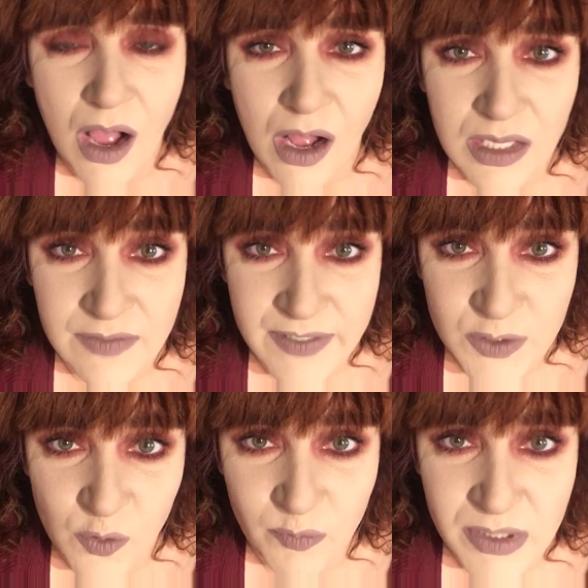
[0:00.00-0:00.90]
All of us
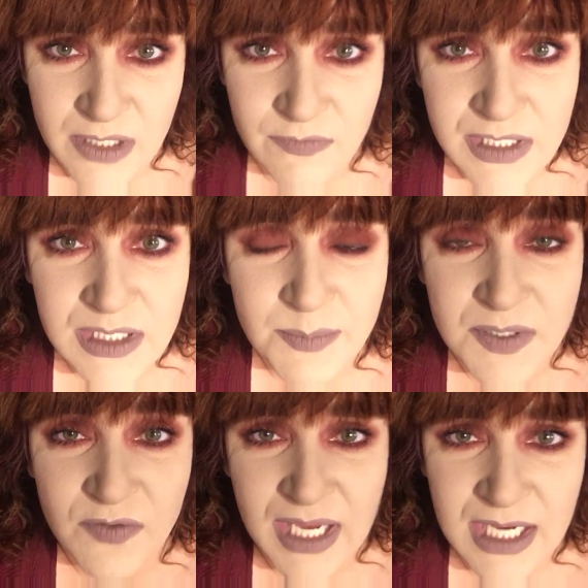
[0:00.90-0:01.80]
who have been the victims
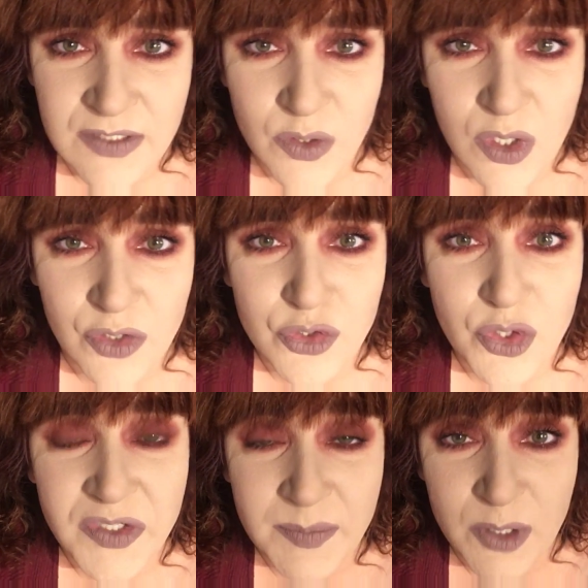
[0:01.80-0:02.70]
of cancel
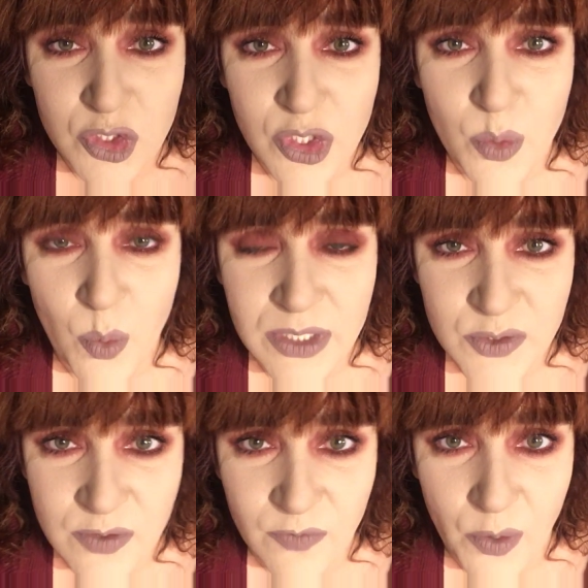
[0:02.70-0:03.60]
culture, especially the ones
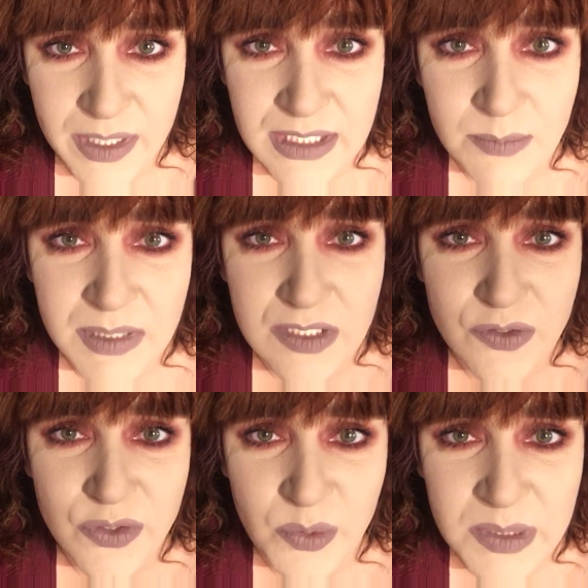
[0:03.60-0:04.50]
who have already committed
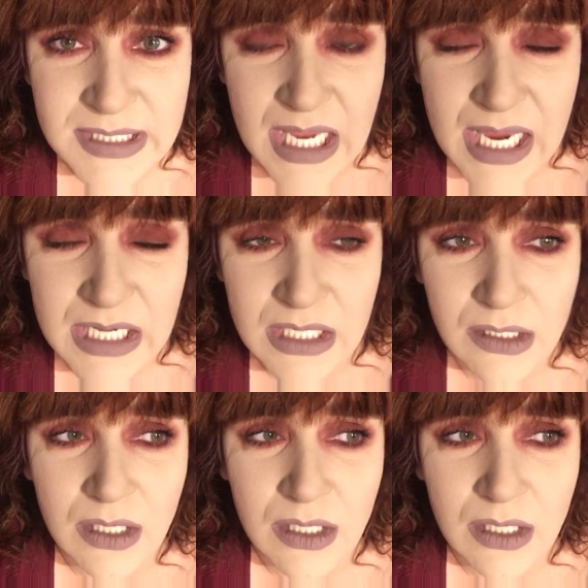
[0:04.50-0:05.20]
suicide.